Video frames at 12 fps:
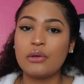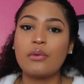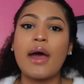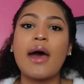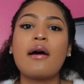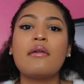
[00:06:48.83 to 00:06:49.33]

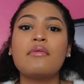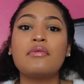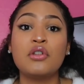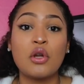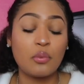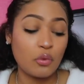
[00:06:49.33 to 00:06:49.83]
You
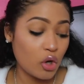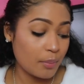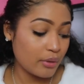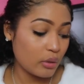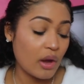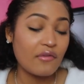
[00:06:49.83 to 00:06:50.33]
have, you know,
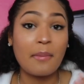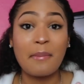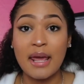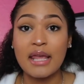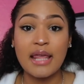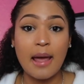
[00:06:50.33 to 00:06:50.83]
corporate, whoever
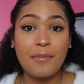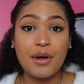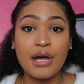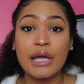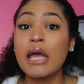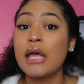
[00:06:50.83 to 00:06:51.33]
made that
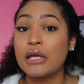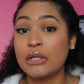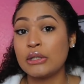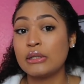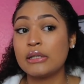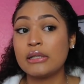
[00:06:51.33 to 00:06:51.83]
book
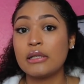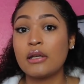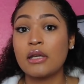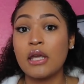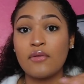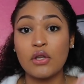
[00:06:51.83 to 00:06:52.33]
is
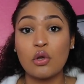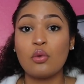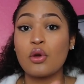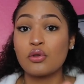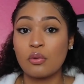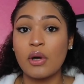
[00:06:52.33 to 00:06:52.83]
giving you
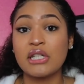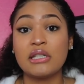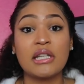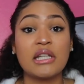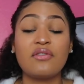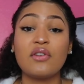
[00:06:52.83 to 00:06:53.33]
those
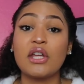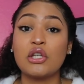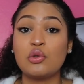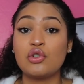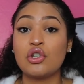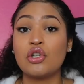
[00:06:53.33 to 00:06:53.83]
questions that they feel
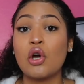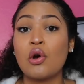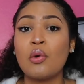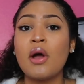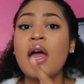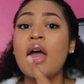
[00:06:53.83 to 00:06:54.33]
like you should
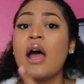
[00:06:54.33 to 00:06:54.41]
know.